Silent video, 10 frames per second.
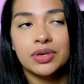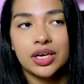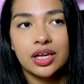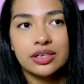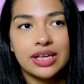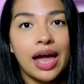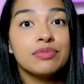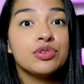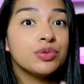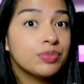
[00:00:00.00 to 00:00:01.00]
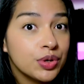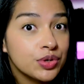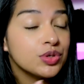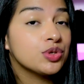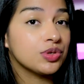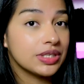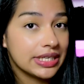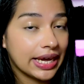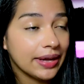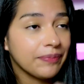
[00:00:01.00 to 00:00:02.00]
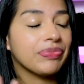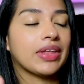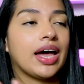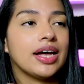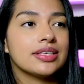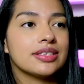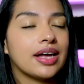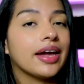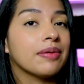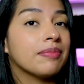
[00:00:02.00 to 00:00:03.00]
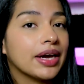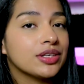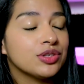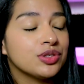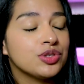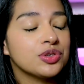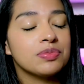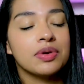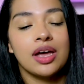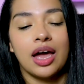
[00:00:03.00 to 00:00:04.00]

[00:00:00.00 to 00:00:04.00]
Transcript: because I'm supposed to stay as I am back to YouTube.